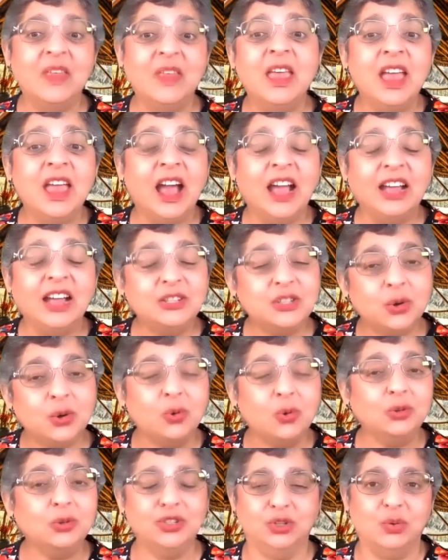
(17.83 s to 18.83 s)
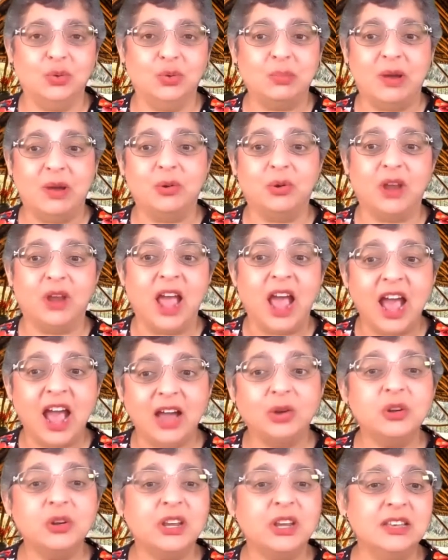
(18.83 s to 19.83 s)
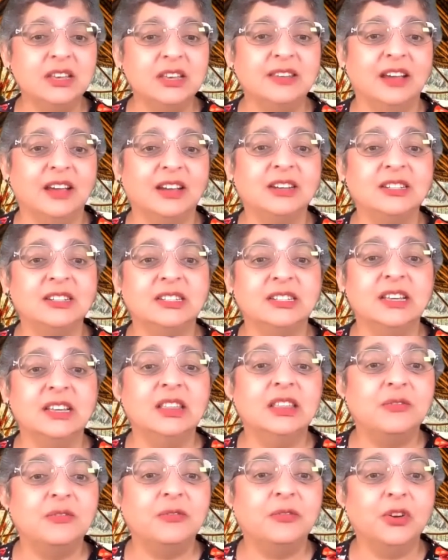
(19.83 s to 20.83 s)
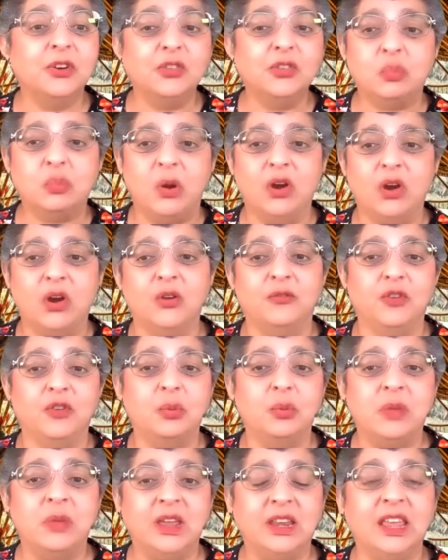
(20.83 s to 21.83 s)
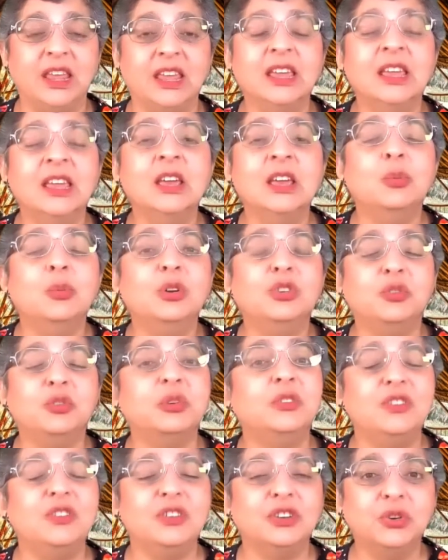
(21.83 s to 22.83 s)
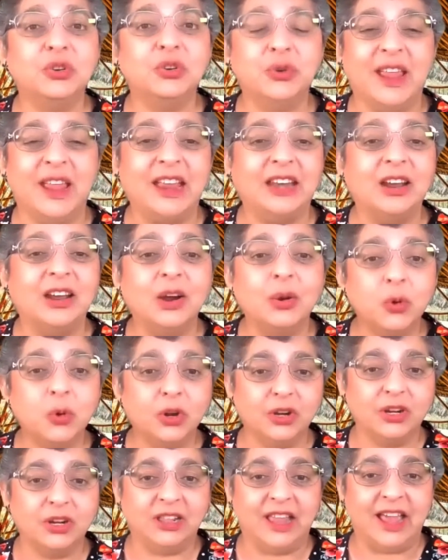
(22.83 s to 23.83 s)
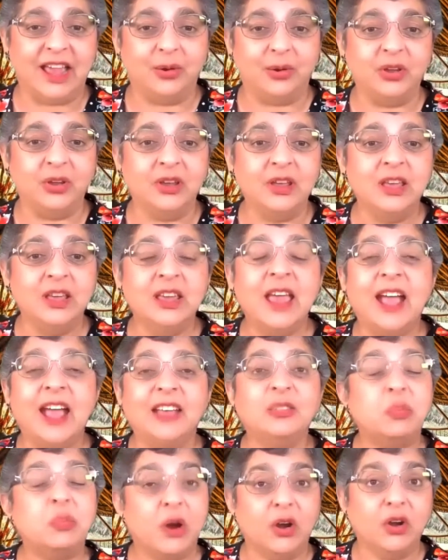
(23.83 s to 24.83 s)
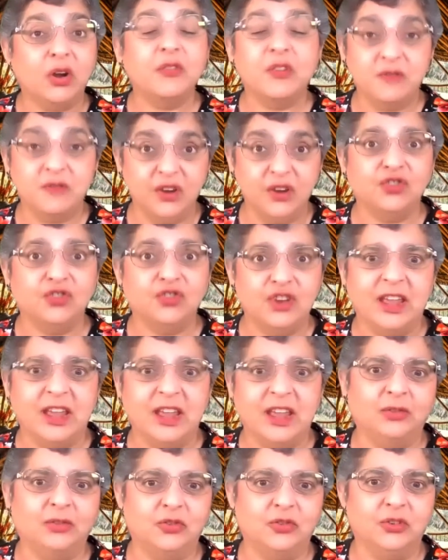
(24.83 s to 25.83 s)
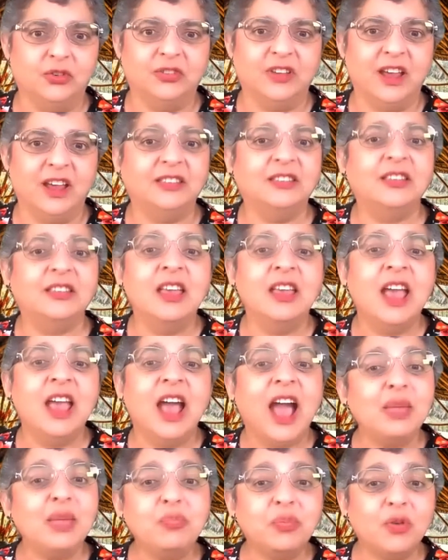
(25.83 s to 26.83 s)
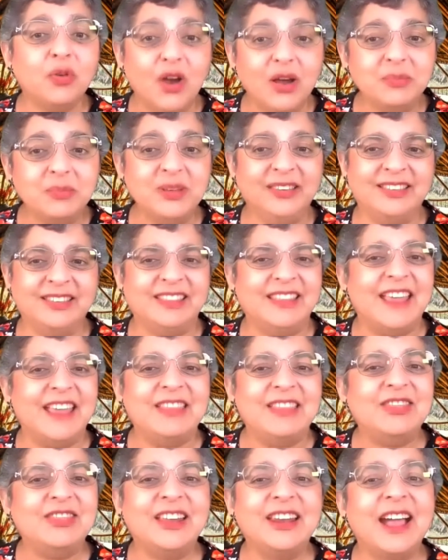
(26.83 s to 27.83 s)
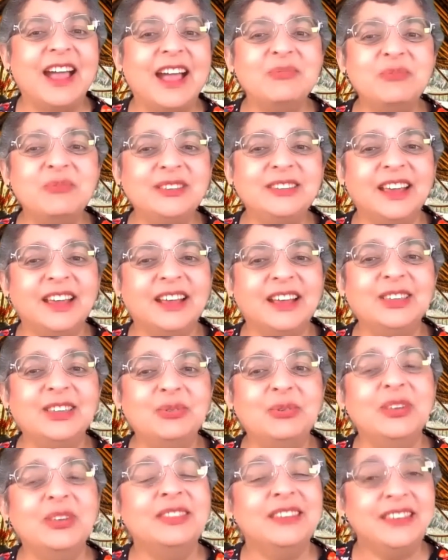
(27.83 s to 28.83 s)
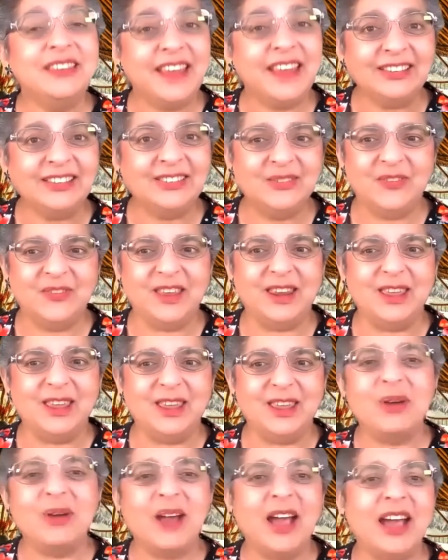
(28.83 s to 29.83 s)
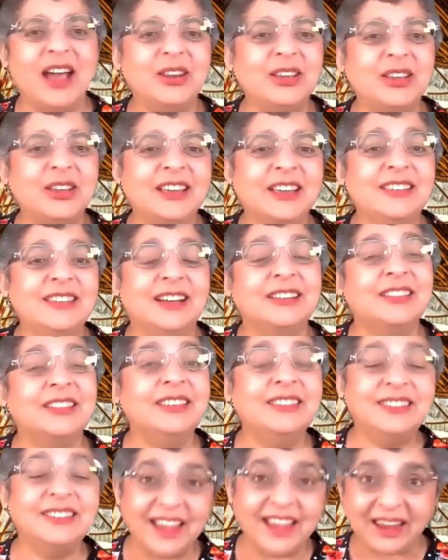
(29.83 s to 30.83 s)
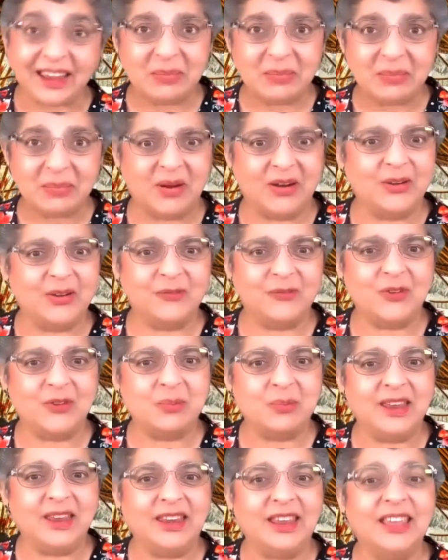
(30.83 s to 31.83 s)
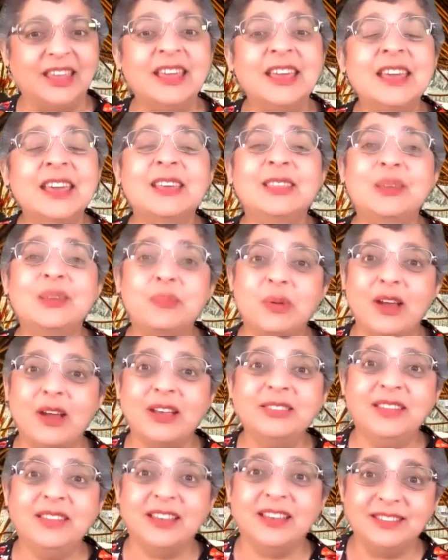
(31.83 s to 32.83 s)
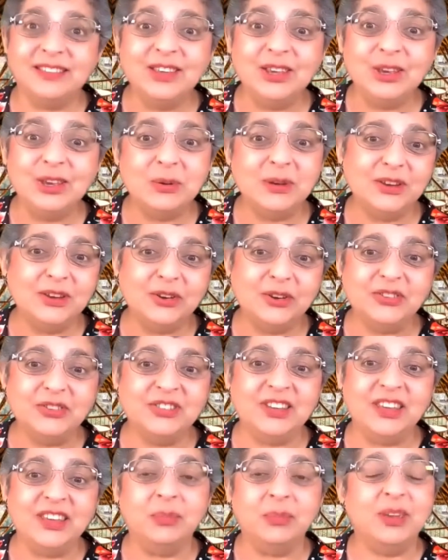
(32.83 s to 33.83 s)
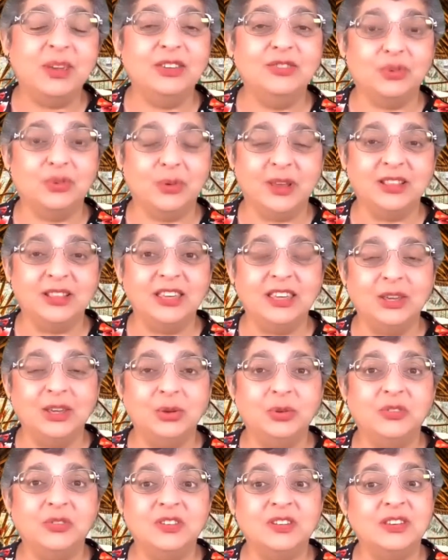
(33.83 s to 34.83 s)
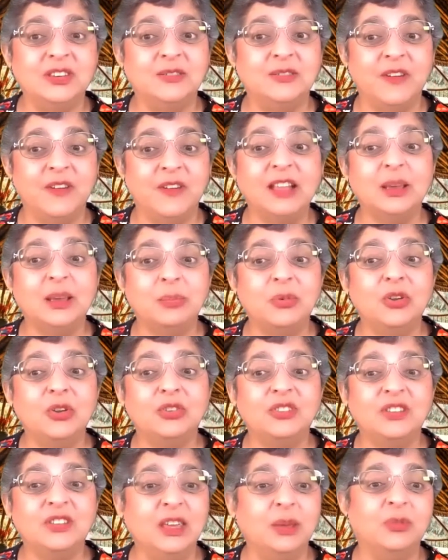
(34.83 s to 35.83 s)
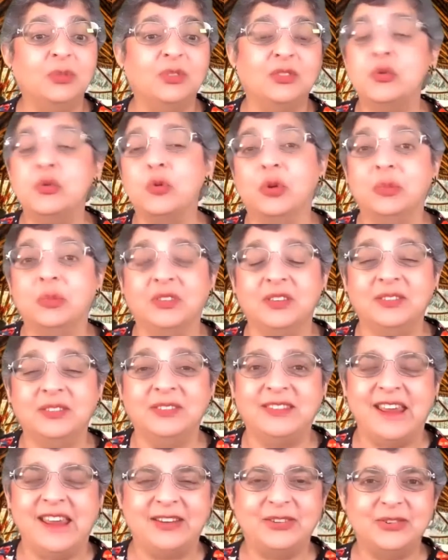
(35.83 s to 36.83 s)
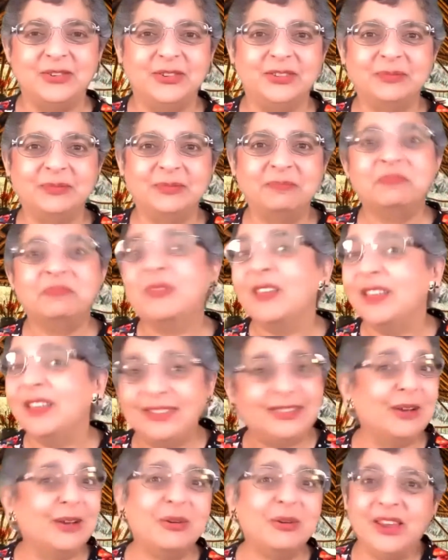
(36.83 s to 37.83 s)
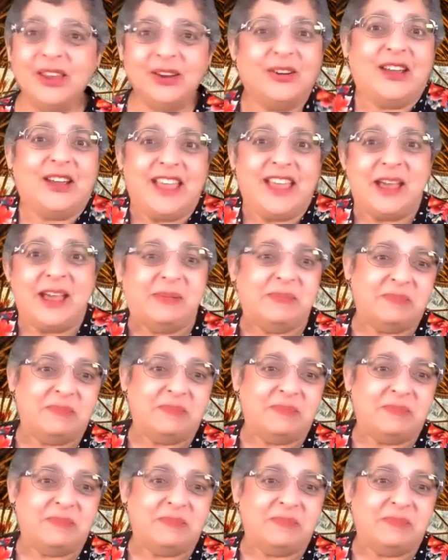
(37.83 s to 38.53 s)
I told you about how to conduct the first part of your meeting, which was to create a word cloud as part of a visioning exercise. I promised then that I would tell you in the next video how to conduct the second part of your meeting, the process you and your team can jointly use to develop your team's norms and standards. So here I am.